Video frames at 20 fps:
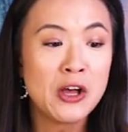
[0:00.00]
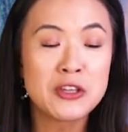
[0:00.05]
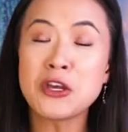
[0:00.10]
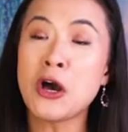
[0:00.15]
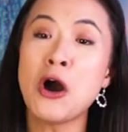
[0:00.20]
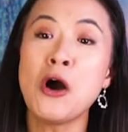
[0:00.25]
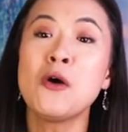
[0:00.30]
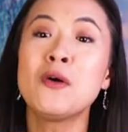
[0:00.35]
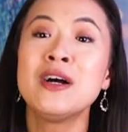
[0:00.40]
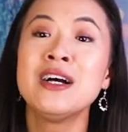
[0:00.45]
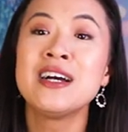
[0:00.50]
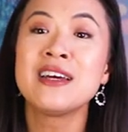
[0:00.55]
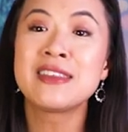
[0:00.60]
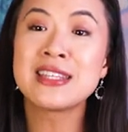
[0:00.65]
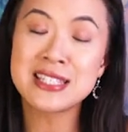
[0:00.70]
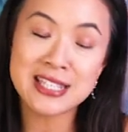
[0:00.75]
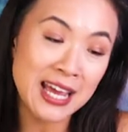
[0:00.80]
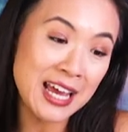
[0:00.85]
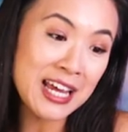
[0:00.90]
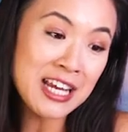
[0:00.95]
So
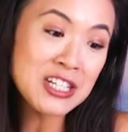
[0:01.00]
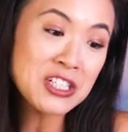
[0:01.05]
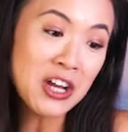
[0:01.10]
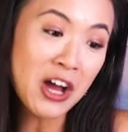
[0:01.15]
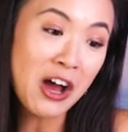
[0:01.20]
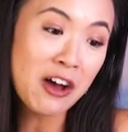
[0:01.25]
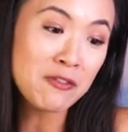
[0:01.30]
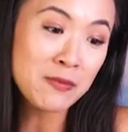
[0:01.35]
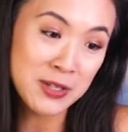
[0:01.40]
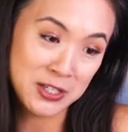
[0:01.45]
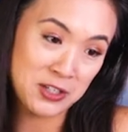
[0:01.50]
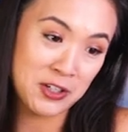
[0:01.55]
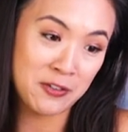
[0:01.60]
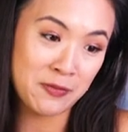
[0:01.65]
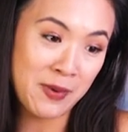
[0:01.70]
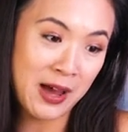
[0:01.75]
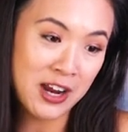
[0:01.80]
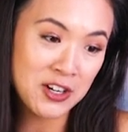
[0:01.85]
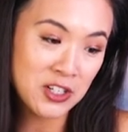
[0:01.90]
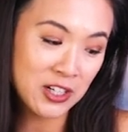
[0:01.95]
the Sage of
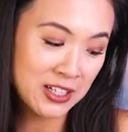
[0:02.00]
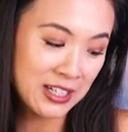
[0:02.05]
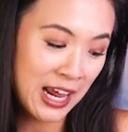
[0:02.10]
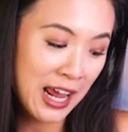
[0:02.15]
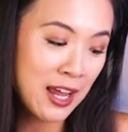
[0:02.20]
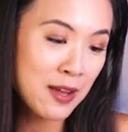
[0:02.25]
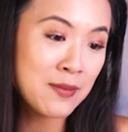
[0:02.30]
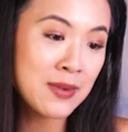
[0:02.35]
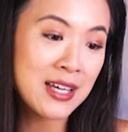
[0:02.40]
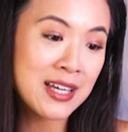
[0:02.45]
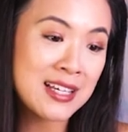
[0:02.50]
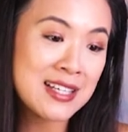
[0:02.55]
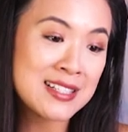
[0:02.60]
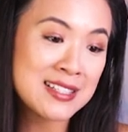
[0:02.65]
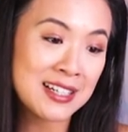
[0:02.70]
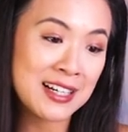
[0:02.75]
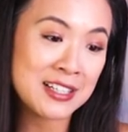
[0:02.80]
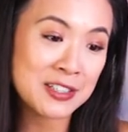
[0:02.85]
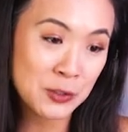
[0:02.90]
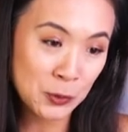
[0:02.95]
Mischief Magic name
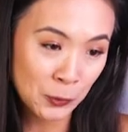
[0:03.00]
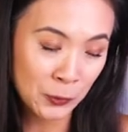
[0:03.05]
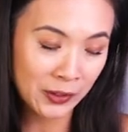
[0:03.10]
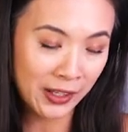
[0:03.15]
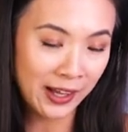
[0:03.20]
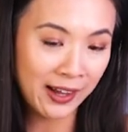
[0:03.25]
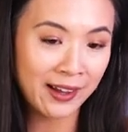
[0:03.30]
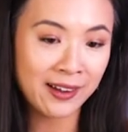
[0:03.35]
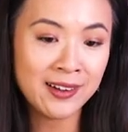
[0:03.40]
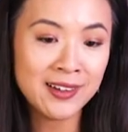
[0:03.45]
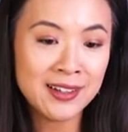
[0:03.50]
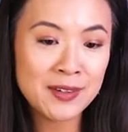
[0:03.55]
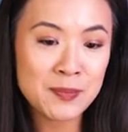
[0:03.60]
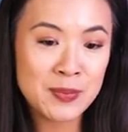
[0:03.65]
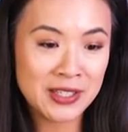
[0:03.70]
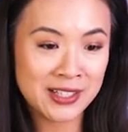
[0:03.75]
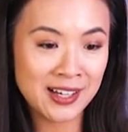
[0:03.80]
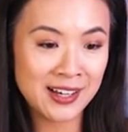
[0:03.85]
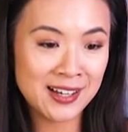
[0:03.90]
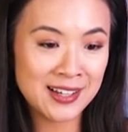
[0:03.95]
is Azula,
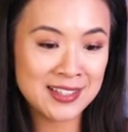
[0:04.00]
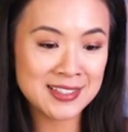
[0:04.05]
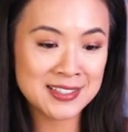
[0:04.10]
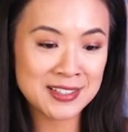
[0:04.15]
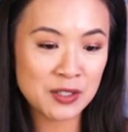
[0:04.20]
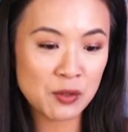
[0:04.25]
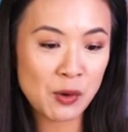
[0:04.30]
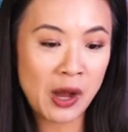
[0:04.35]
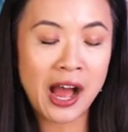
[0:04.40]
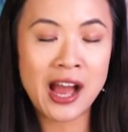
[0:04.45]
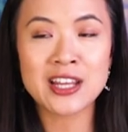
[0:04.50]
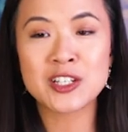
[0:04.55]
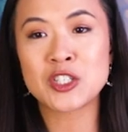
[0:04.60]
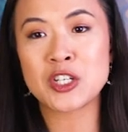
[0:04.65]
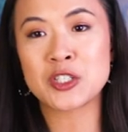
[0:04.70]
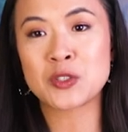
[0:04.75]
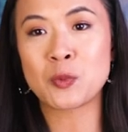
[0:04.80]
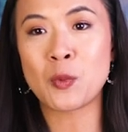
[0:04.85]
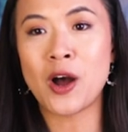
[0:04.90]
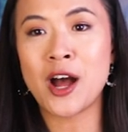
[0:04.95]
because I
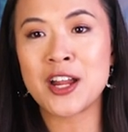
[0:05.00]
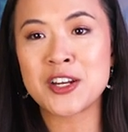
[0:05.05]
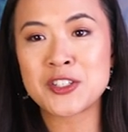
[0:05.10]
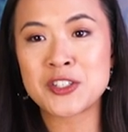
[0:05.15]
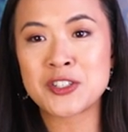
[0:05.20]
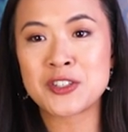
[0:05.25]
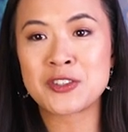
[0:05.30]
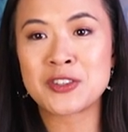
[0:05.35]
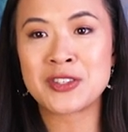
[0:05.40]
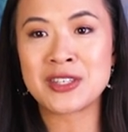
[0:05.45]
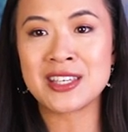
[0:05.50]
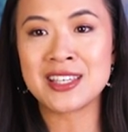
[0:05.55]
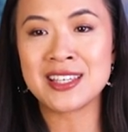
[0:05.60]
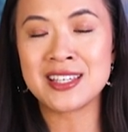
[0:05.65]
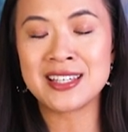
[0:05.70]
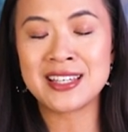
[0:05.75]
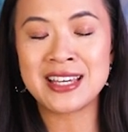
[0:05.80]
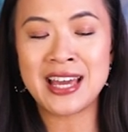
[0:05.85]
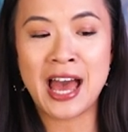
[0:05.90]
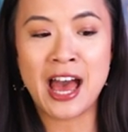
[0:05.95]
just watched
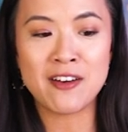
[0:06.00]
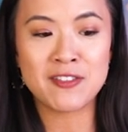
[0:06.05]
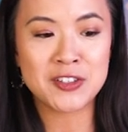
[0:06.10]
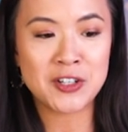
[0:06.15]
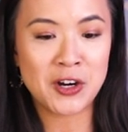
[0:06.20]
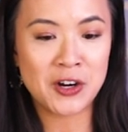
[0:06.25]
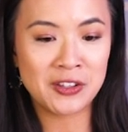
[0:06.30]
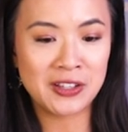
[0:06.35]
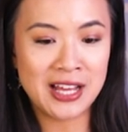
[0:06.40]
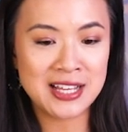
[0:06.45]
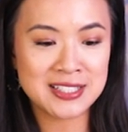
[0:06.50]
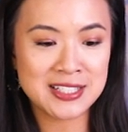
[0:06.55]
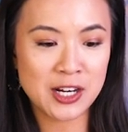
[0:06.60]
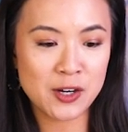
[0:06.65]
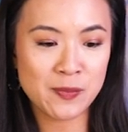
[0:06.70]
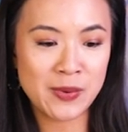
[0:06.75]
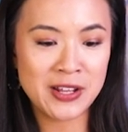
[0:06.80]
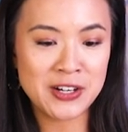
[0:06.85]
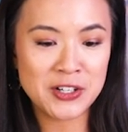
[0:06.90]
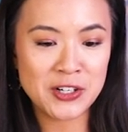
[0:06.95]
the Avatar Last
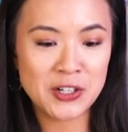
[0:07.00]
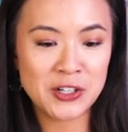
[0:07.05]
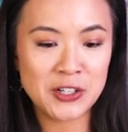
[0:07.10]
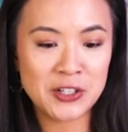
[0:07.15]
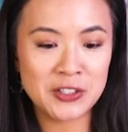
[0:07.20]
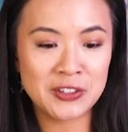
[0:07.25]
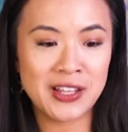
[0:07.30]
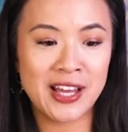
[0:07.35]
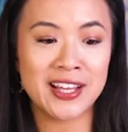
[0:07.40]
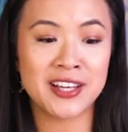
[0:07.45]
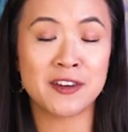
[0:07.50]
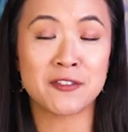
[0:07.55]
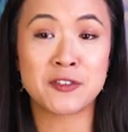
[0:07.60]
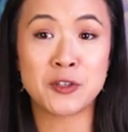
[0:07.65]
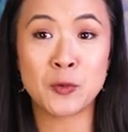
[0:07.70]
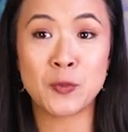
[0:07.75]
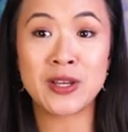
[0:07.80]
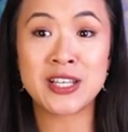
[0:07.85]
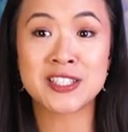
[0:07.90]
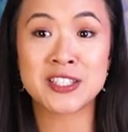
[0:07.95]
Airbender like a
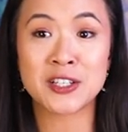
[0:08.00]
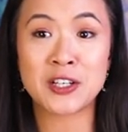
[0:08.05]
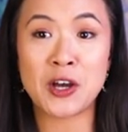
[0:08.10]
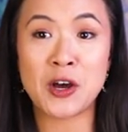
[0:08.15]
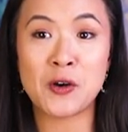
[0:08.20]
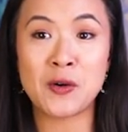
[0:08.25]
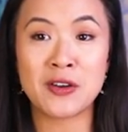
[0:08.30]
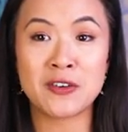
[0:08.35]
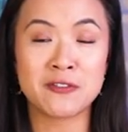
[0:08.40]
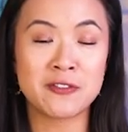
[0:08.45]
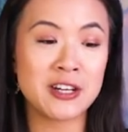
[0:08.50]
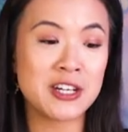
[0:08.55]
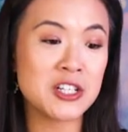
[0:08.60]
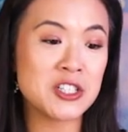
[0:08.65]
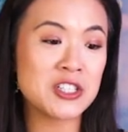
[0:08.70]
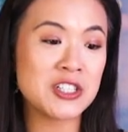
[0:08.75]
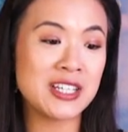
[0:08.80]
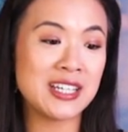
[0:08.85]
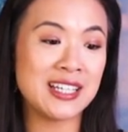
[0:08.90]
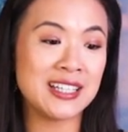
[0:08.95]
few weeks ago and
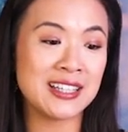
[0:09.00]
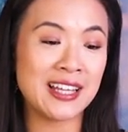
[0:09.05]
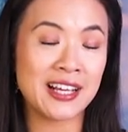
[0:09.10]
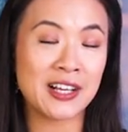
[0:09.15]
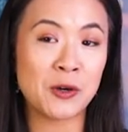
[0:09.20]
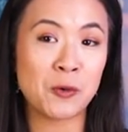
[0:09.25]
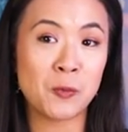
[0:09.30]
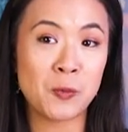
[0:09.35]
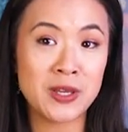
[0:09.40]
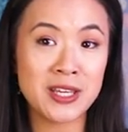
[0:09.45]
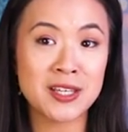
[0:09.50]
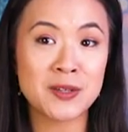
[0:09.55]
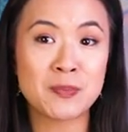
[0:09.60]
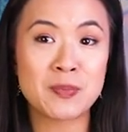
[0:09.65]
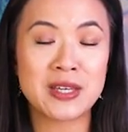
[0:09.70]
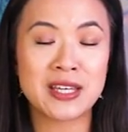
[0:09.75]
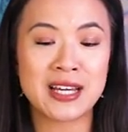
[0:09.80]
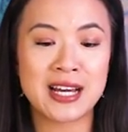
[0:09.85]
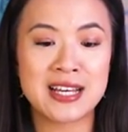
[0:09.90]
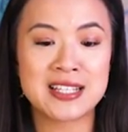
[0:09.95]
finished it in like a week
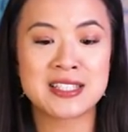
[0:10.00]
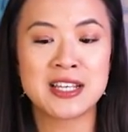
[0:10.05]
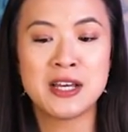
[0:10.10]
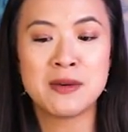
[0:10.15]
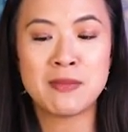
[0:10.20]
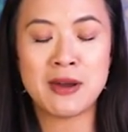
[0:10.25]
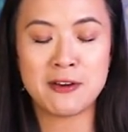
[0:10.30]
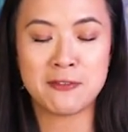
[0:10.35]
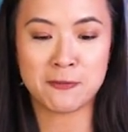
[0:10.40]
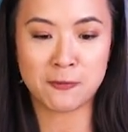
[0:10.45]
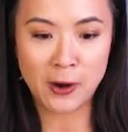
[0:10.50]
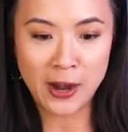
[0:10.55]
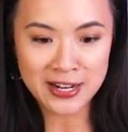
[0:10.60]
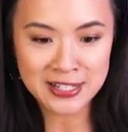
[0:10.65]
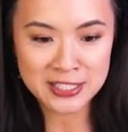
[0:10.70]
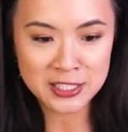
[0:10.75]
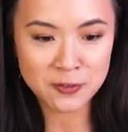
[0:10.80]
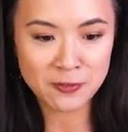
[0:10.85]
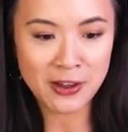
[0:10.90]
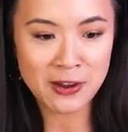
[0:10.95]
because my
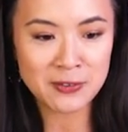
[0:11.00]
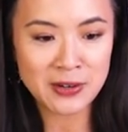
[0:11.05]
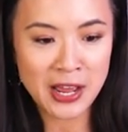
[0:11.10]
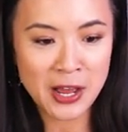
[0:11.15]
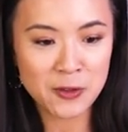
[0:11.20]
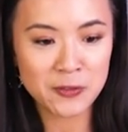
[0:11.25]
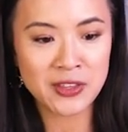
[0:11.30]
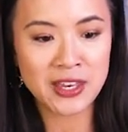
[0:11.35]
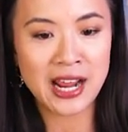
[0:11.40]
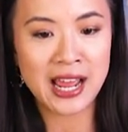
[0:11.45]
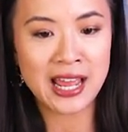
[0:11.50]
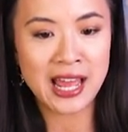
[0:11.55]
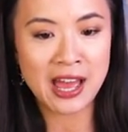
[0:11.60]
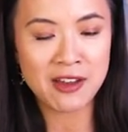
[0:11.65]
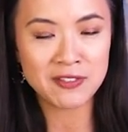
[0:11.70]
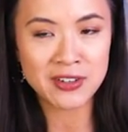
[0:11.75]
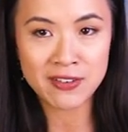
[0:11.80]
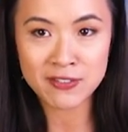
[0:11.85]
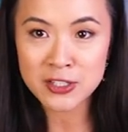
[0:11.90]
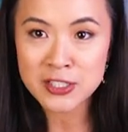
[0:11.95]
friends found out that I
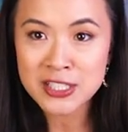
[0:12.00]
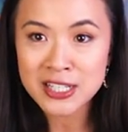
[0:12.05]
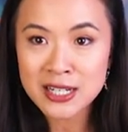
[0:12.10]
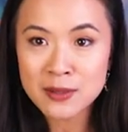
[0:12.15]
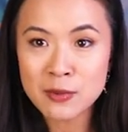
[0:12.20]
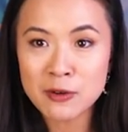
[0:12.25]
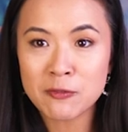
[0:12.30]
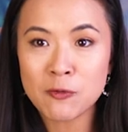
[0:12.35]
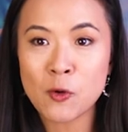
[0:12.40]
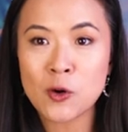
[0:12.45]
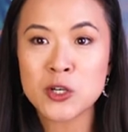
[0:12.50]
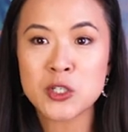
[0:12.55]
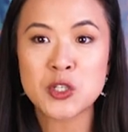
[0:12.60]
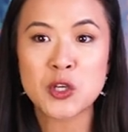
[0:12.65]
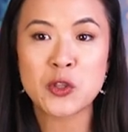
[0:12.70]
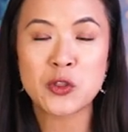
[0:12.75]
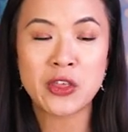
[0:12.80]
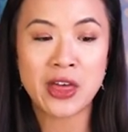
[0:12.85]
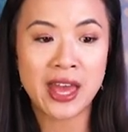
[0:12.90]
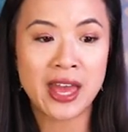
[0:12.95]
have never seen it before
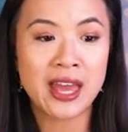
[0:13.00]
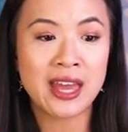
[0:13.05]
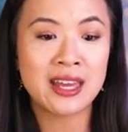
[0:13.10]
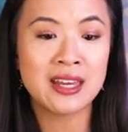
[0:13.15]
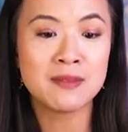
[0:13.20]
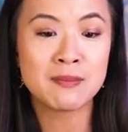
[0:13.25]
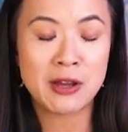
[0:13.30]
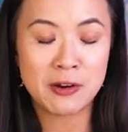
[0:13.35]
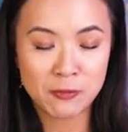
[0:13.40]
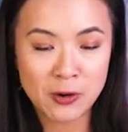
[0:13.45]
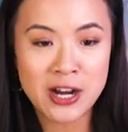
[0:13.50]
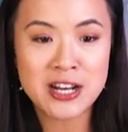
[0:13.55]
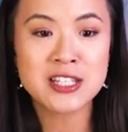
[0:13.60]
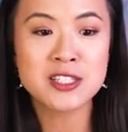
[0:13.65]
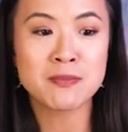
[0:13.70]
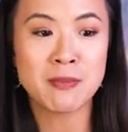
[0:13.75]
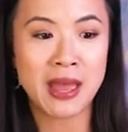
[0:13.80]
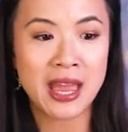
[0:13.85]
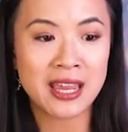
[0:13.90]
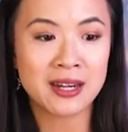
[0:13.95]
so they my
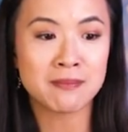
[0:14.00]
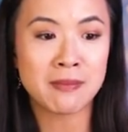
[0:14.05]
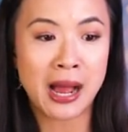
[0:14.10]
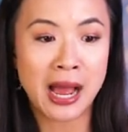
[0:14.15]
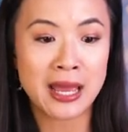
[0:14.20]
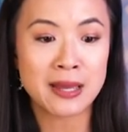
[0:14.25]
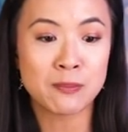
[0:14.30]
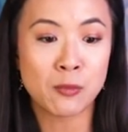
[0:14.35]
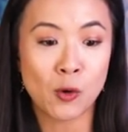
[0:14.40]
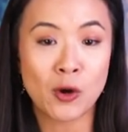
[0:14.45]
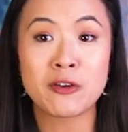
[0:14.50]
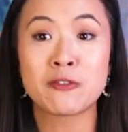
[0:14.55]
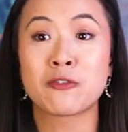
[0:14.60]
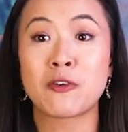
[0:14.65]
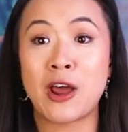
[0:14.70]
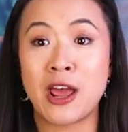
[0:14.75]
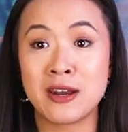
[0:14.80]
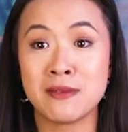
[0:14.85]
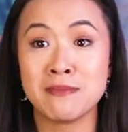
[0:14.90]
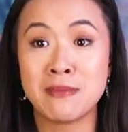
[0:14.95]
friends made my
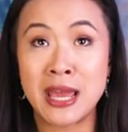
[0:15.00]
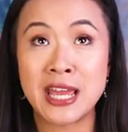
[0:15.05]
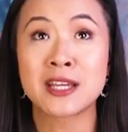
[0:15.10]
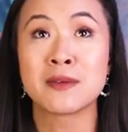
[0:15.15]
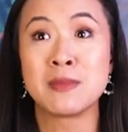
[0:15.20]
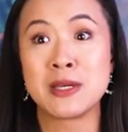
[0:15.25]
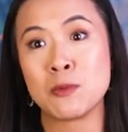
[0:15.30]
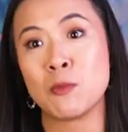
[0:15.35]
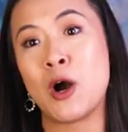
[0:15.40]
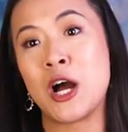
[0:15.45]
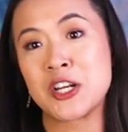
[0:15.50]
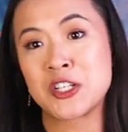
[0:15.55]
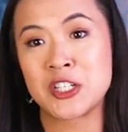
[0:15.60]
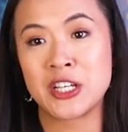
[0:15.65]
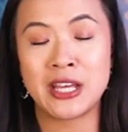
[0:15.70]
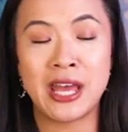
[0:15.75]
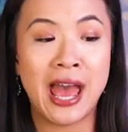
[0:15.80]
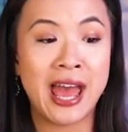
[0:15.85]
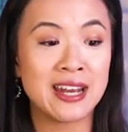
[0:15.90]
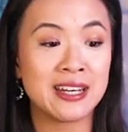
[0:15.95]
boyfriend make me watch
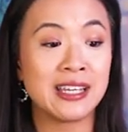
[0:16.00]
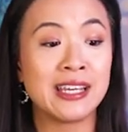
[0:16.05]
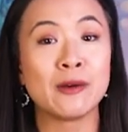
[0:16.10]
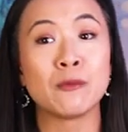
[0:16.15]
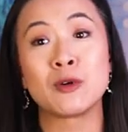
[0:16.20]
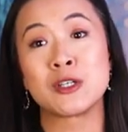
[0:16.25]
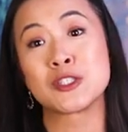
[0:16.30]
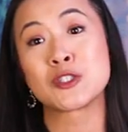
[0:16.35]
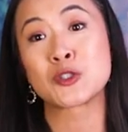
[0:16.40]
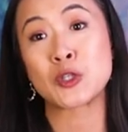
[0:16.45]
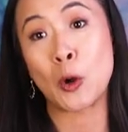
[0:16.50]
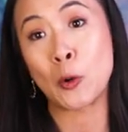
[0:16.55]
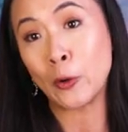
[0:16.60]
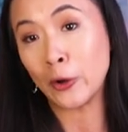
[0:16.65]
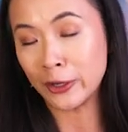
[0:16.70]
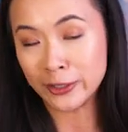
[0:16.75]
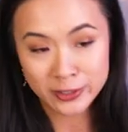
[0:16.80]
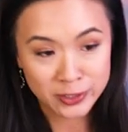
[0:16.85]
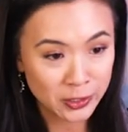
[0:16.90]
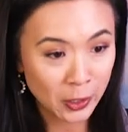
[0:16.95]
it and it was so
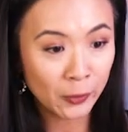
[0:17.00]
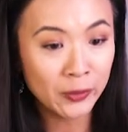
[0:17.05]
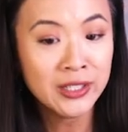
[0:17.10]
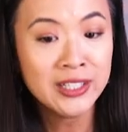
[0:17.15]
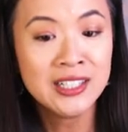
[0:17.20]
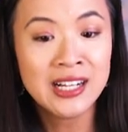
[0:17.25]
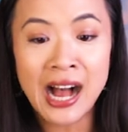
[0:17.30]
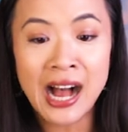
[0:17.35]
good. So